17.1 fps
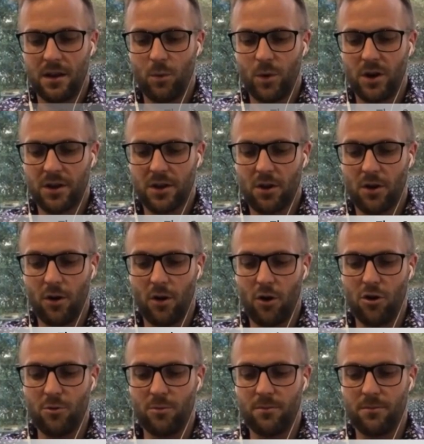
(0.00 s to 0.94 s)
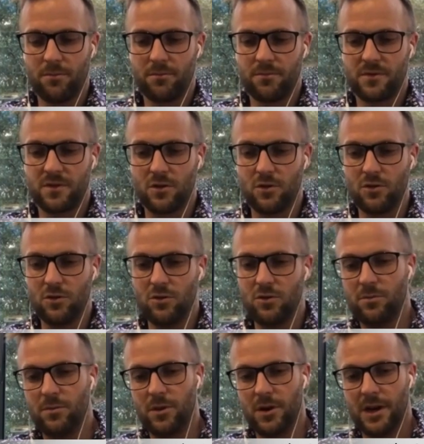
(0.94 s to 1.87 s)
when I go home
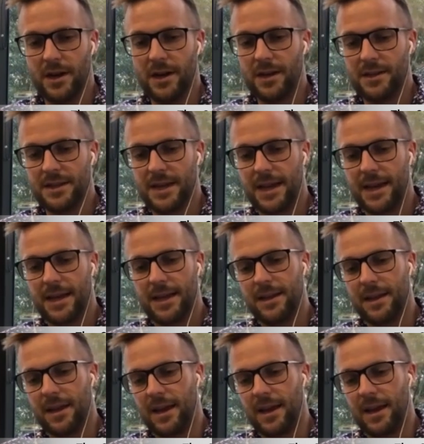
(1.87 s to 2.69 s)
to my dad